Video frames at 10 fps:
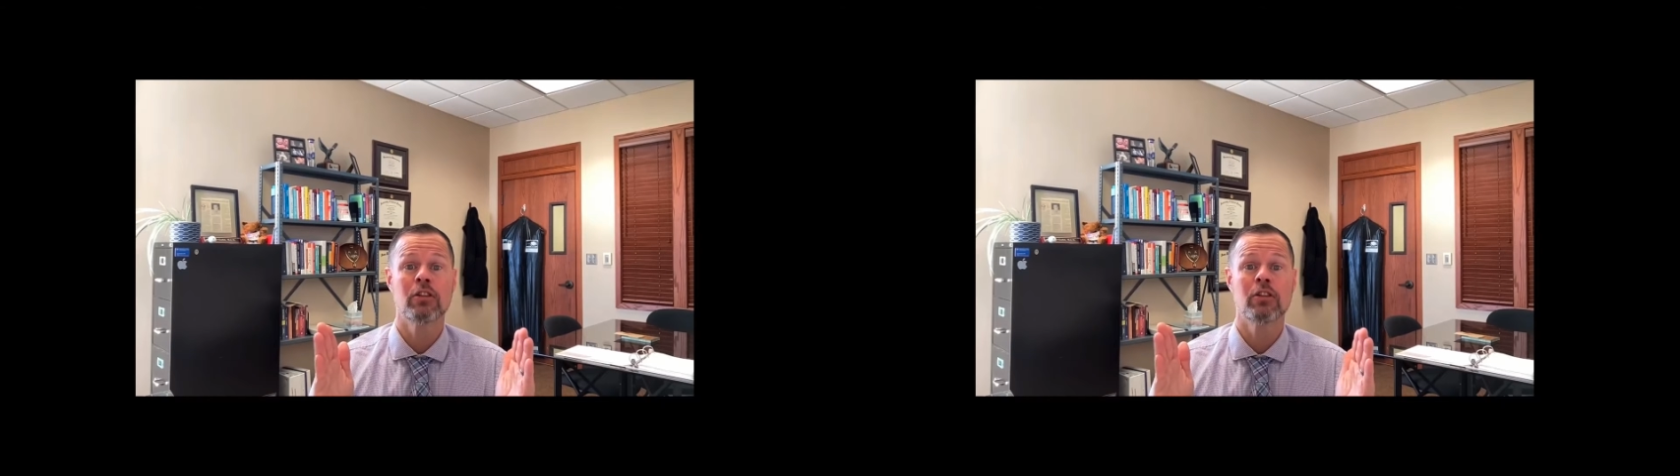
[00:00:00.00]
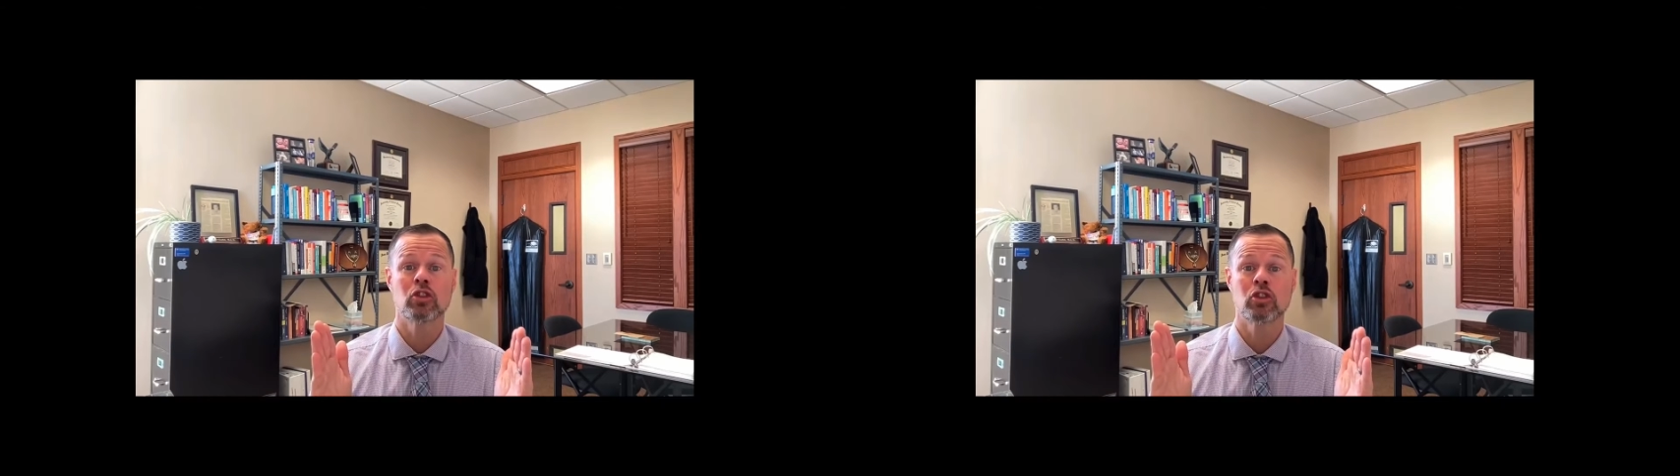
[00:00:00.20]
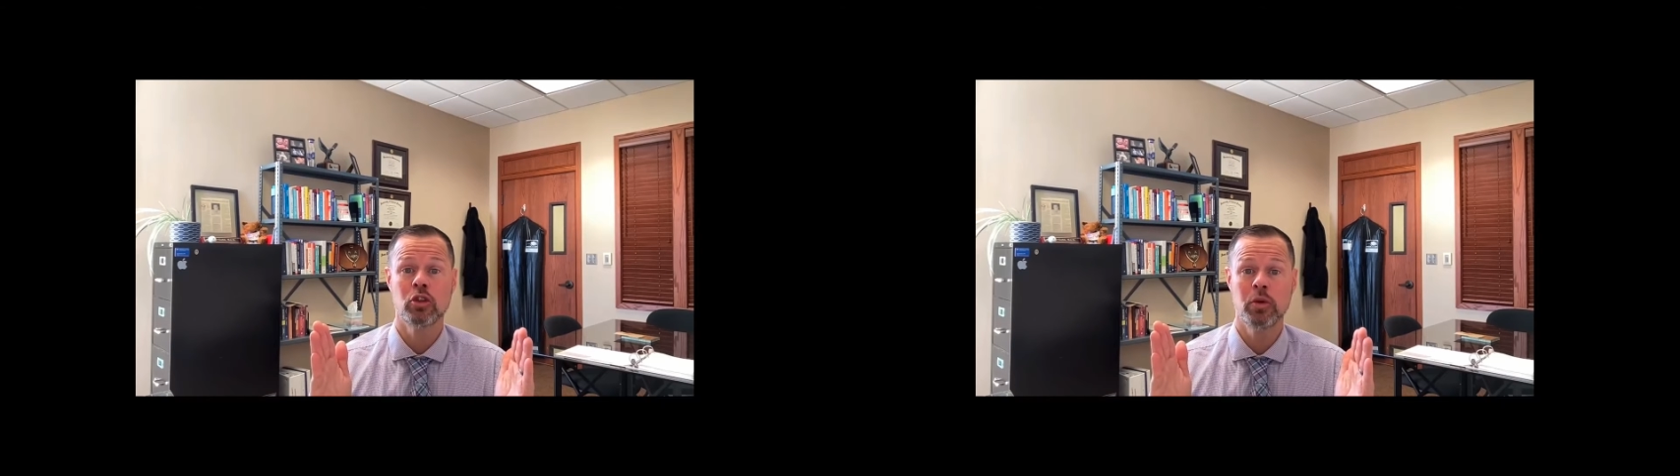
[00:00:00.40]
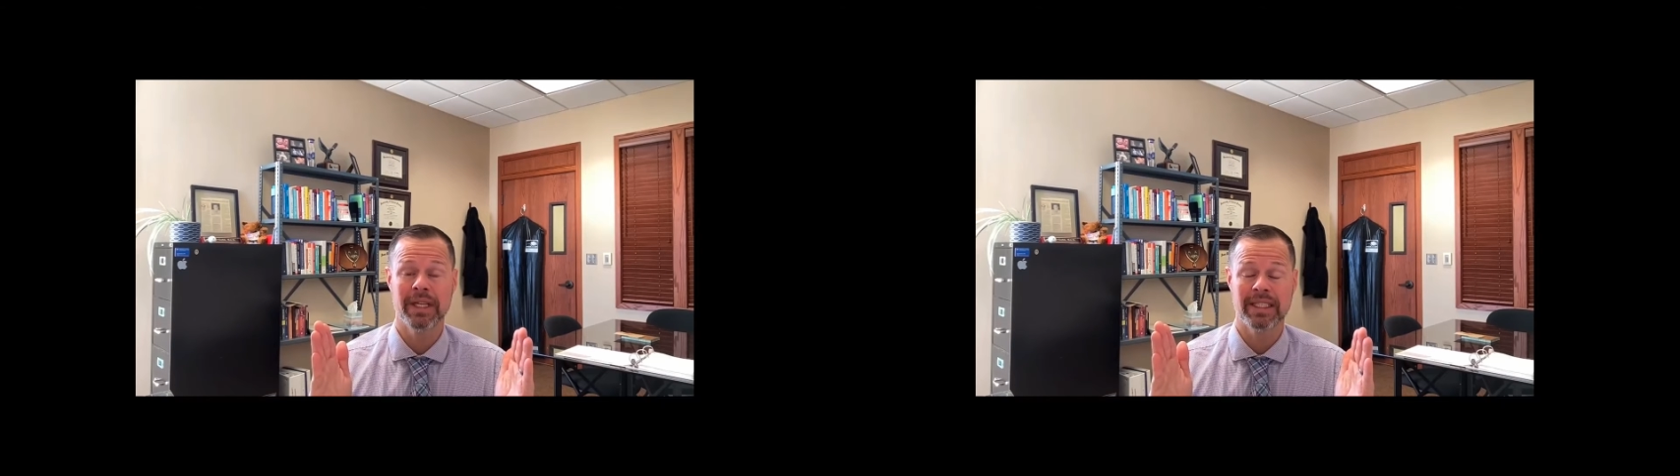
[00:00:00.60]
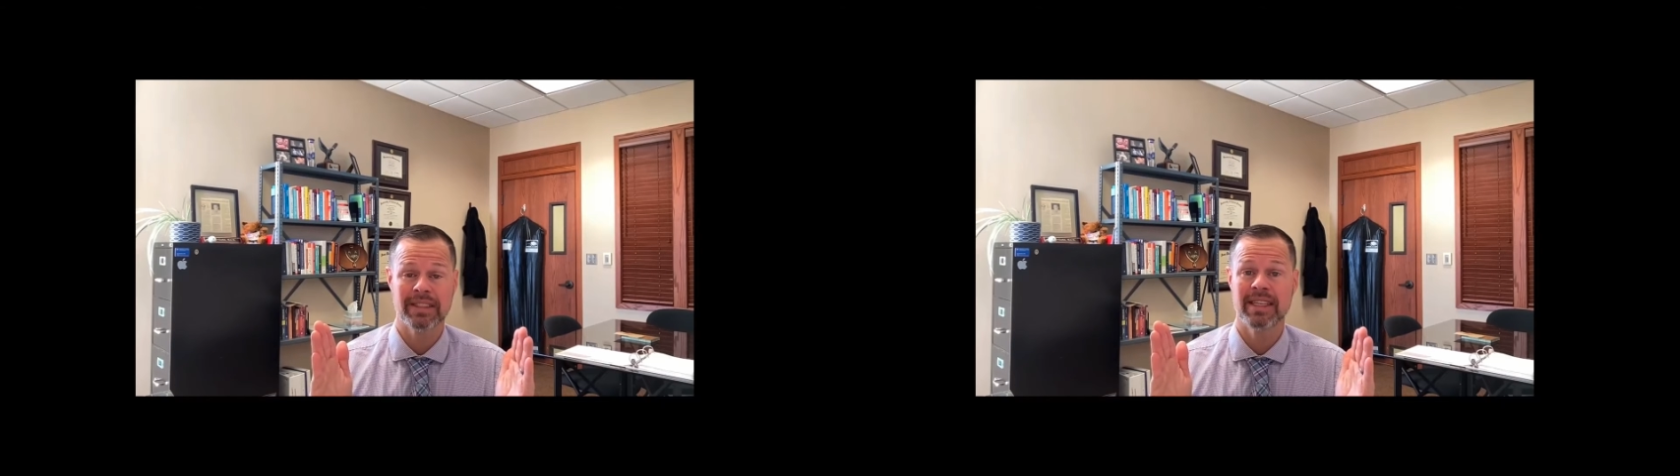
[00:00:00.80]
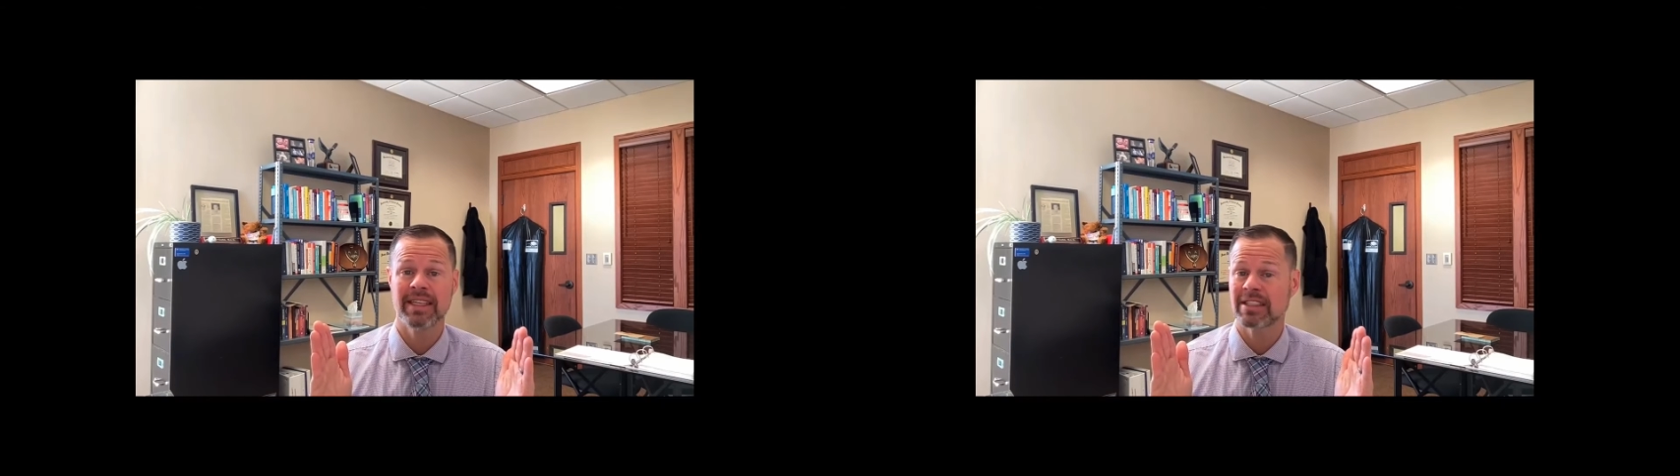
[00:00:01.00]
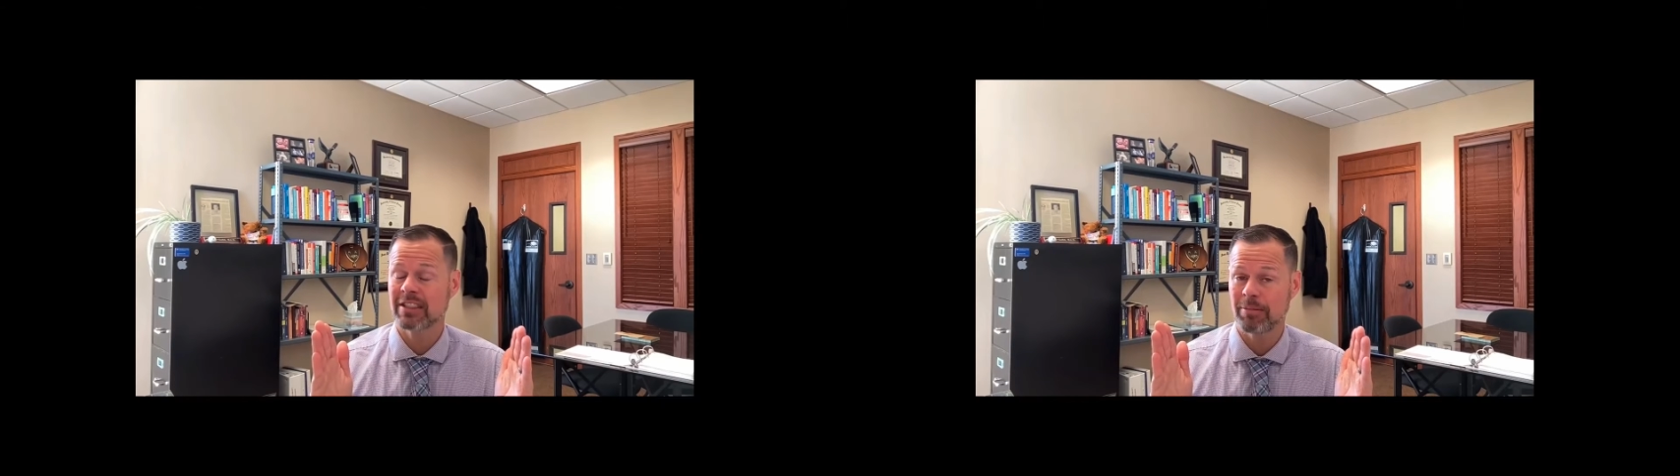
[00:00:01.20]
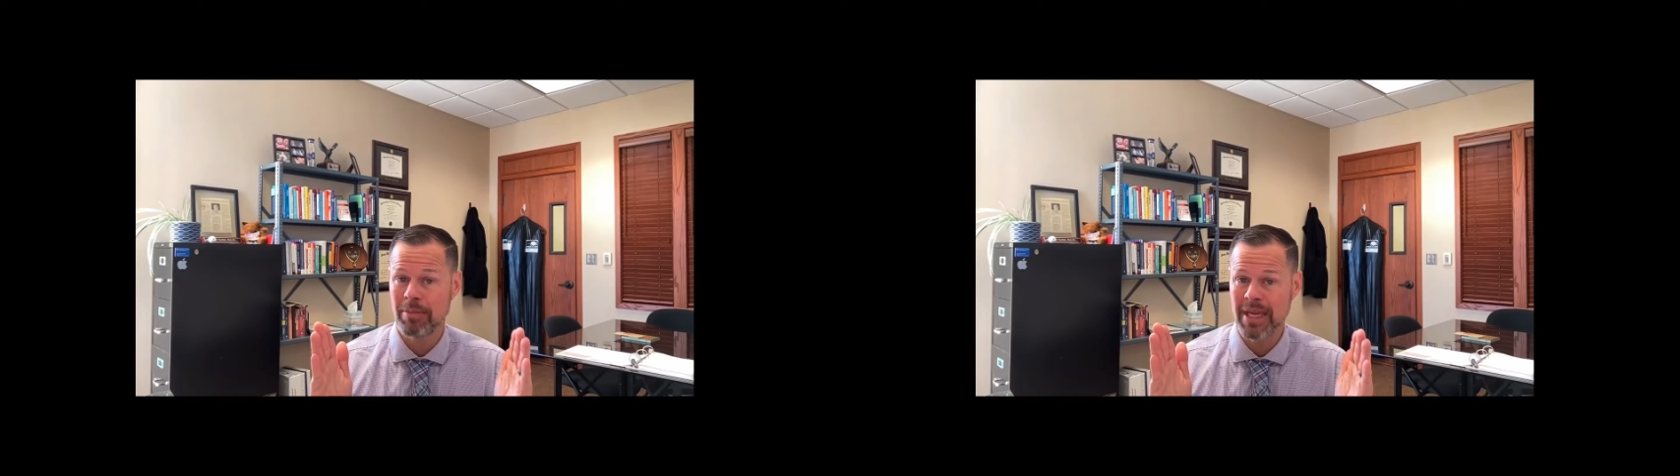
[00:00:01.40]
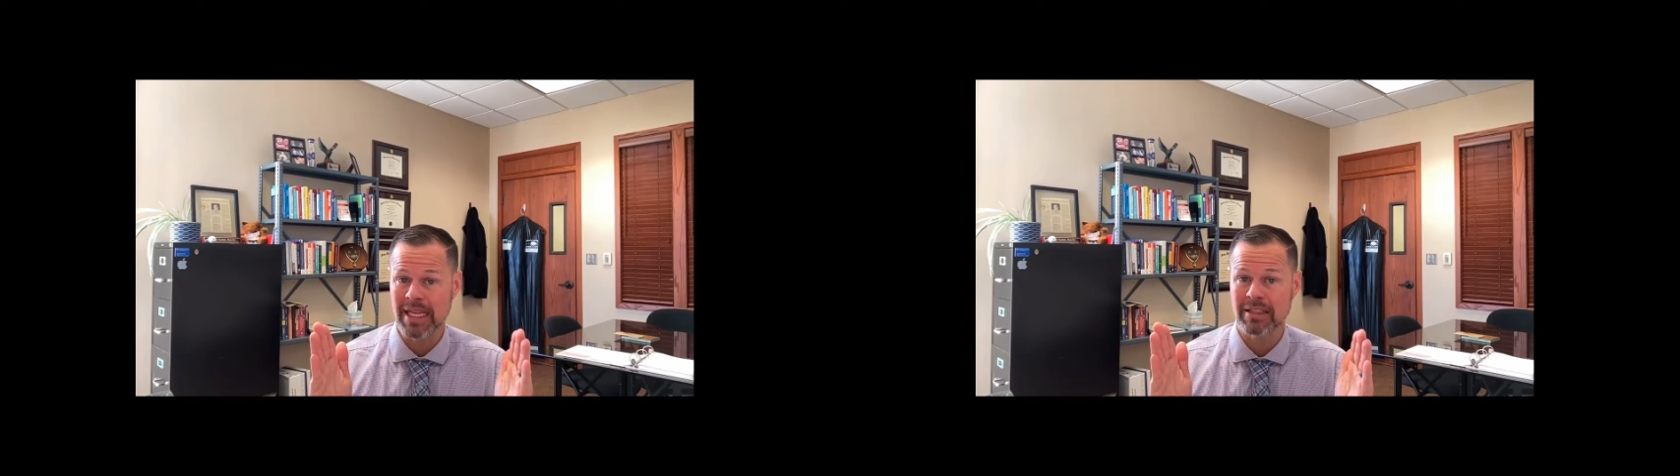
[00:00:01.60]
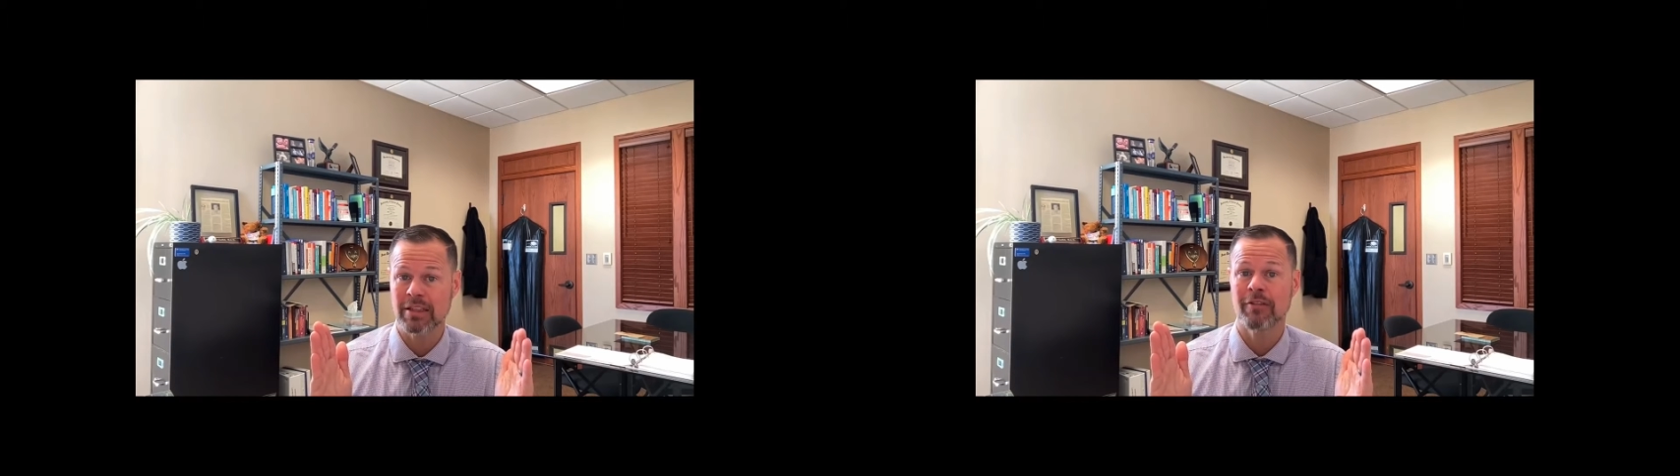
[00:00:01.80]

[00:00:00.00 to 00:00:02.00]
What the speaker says: the students can submit